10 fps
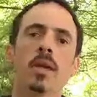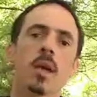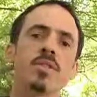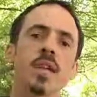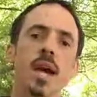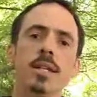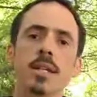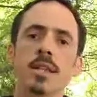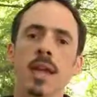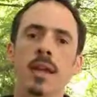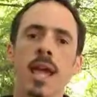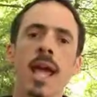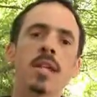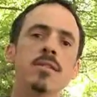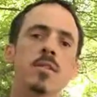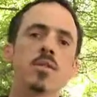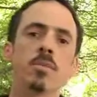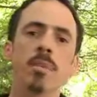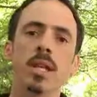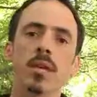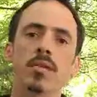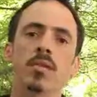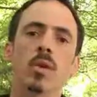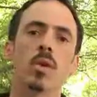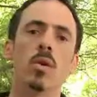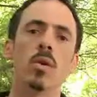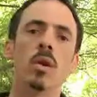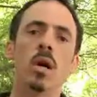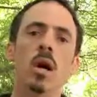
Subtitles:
That was the idea that in any social media circle,